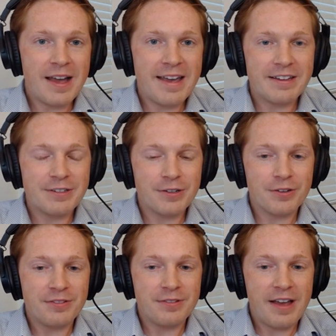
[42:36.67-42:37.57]
And,
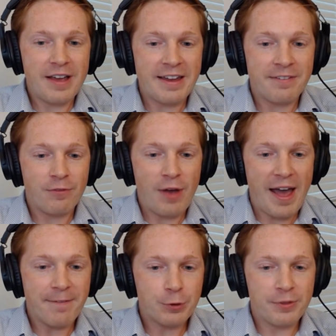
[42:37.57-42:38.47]
and
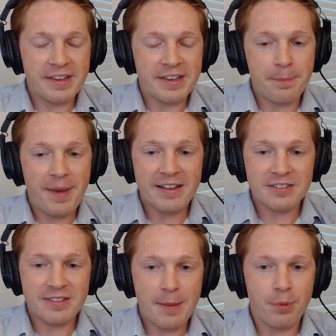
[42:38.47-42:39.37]
after they get
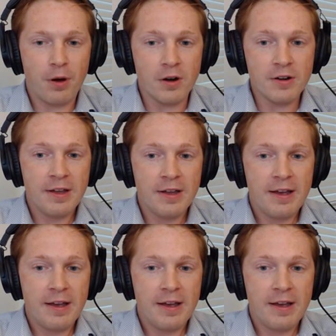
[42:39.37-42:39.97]
past that part,